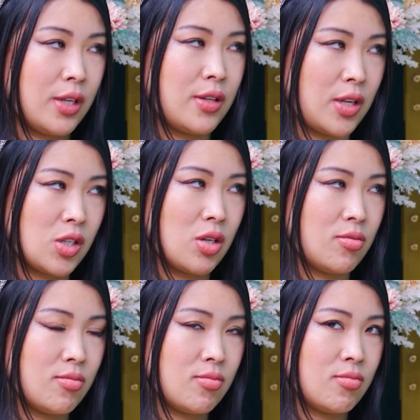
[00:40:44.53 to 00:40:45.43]
think
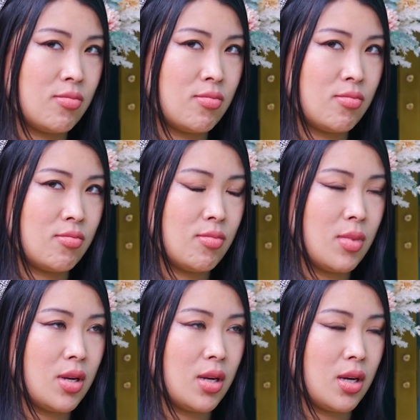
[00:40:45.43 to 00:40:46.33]
so.
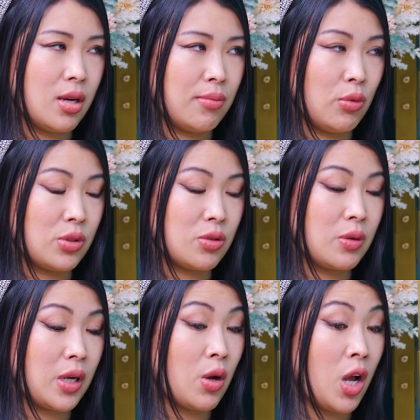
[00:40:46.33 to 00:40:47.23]

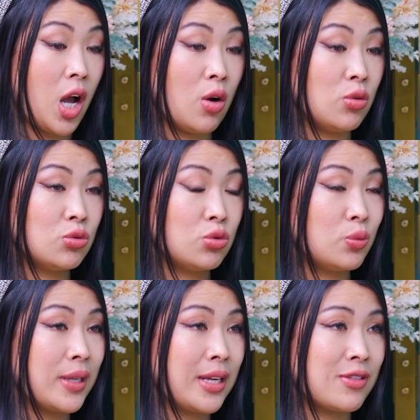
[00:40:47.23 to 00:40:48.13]
Also, how do
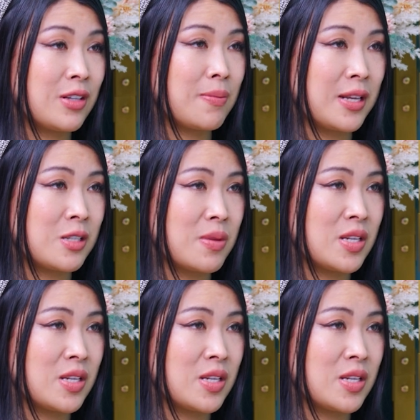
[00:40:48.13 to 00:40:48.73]
we give it the best?